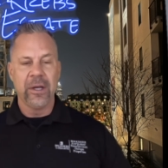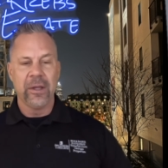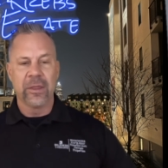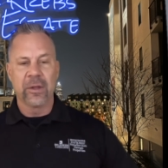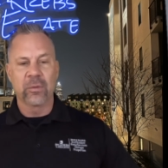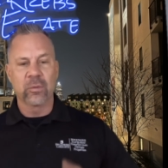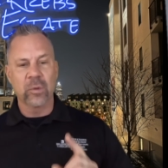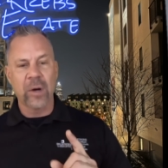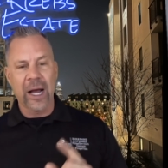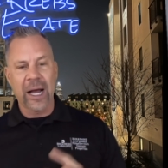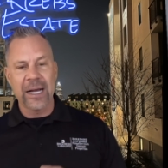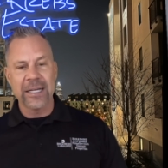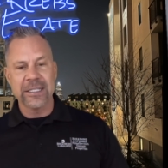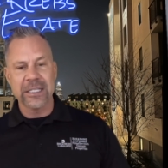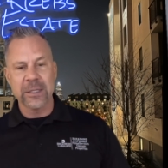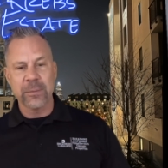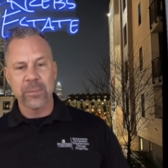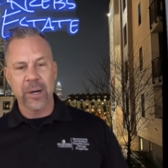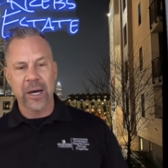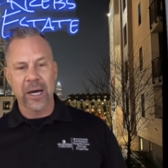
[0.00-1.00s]
The
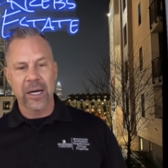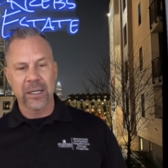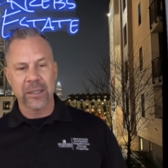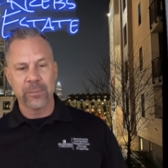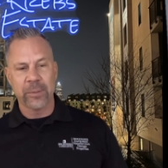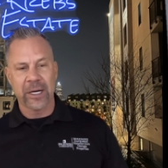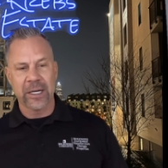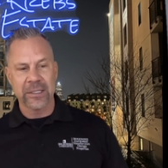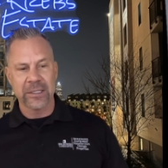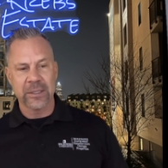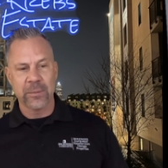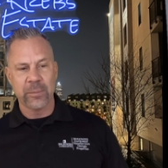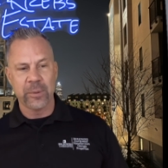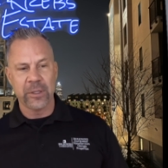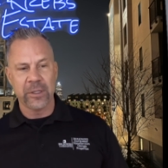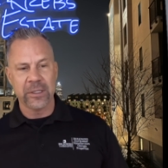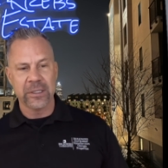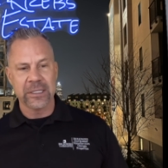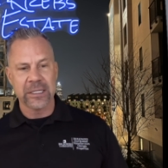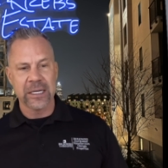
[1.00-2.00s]
rising pocket
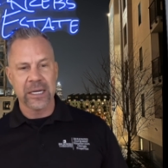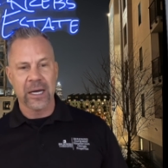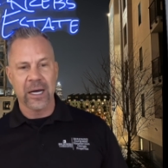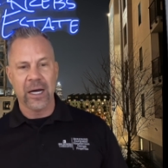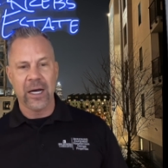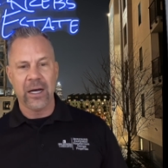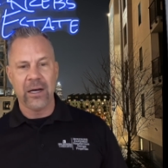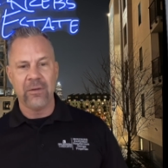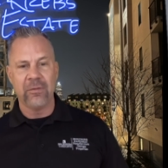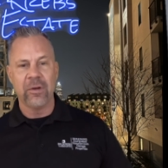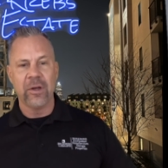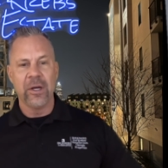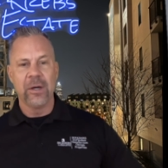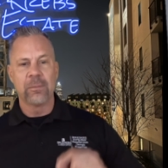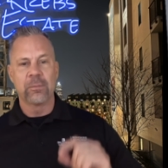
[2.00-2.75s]
possibility of